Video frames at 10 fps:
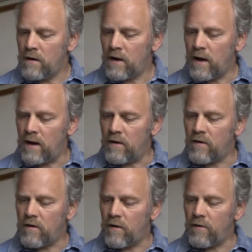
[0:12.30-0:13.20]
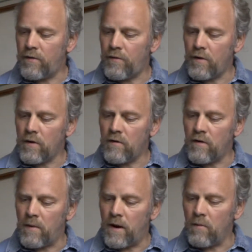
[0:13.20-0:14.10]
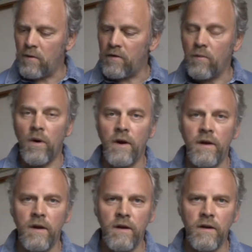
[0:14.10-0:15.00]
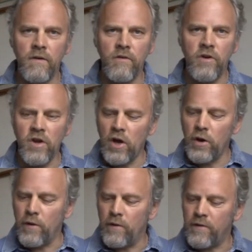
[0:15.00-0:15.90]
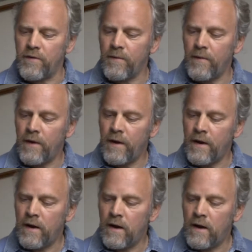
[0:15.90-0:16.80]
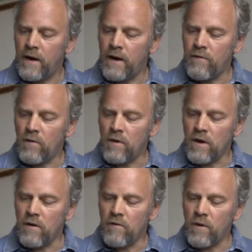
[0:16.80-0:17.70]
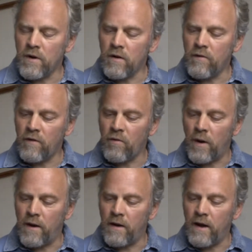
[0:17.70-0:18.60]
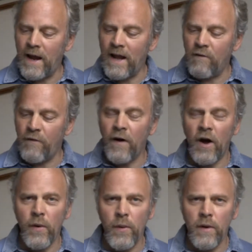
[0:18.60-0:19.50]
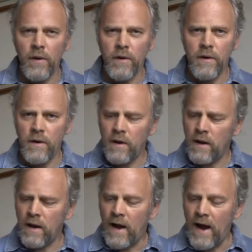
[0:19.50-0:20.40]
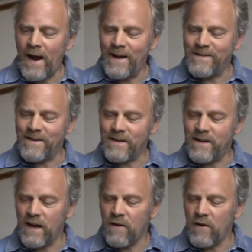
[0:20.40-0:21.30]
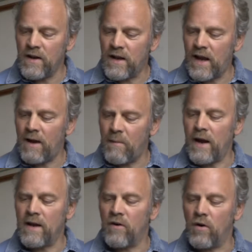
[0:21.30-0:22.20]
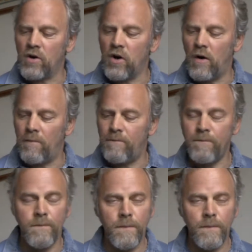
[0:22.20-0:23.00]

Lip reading: to get through to me? What's the one to use? And if you want to use one, use this one. info@davidkamay.com,